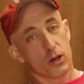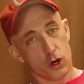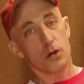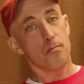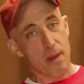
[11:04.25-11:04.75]

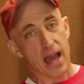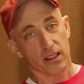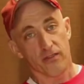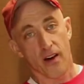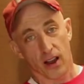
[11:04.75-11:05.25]
couldn't back
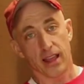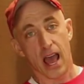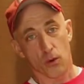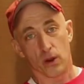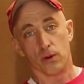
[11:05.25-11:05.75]
the fuck
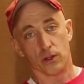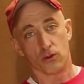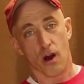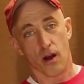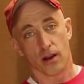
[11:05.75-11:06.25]
down when he was
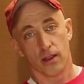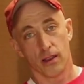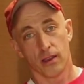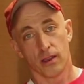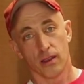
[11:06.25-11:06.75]
wrong.
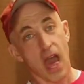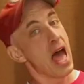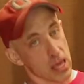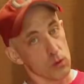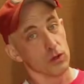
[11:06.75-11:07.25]

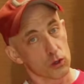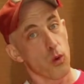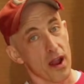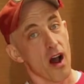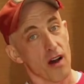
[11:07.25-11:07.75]
And he was
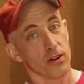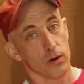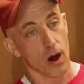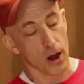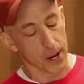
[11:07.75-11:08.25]
quite often
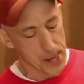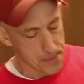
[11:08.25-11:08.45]
wrong.